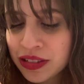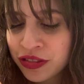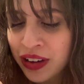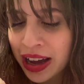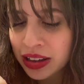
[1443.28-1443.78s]

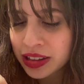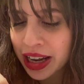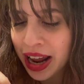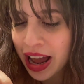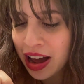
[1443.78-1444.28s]
file that
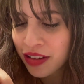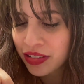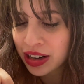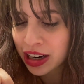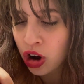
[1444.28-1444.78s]
I have
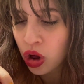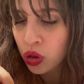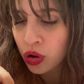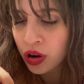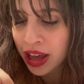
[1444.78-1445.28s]
and like
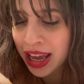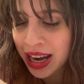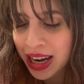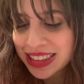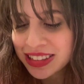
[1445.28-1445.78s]
color
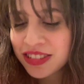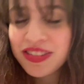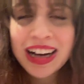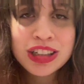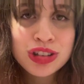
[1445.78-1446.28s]
in the
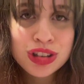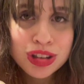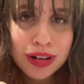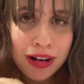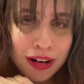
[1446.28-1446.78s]
vectors
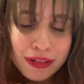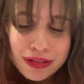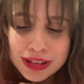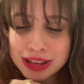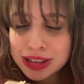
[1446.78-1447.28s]
of
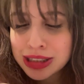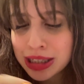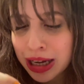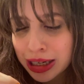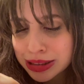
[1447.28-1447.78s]
the
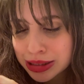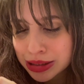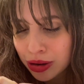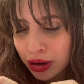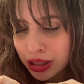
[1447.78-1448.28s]

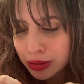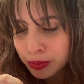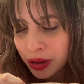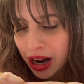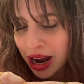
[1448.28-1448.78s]
hexagon.
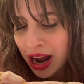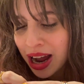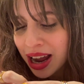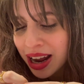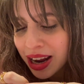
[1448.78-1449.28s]
But I'm
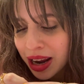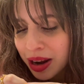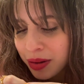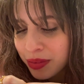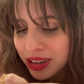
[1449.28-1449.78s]

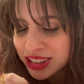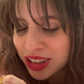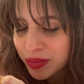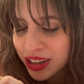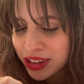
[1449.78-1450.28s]
not sure
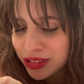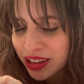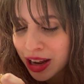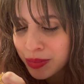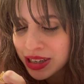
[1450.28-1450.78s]
I'm gonna do
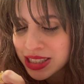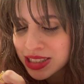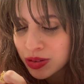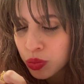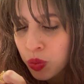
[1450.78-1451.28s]
that, because
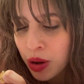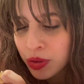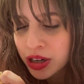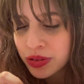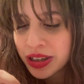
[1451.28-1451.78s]
why would
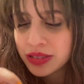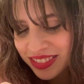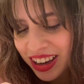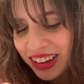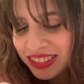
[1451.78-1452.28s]
I do it?
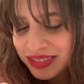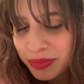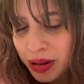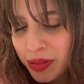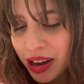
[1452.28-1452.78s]

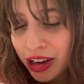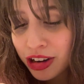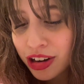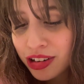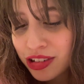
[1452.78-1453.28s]
Maybe I
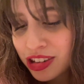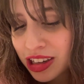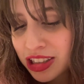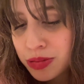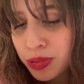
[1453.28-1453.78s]
could just
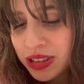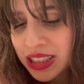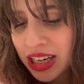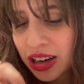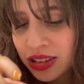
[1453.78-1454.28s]
like to print it
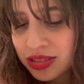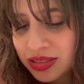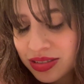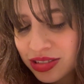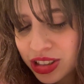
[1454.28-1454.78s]
out
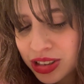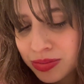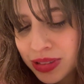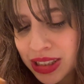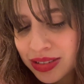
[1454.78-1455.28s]
or
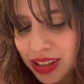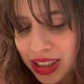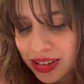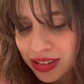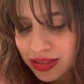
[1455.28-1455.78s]
something. I
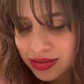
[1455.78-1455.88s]
don't know.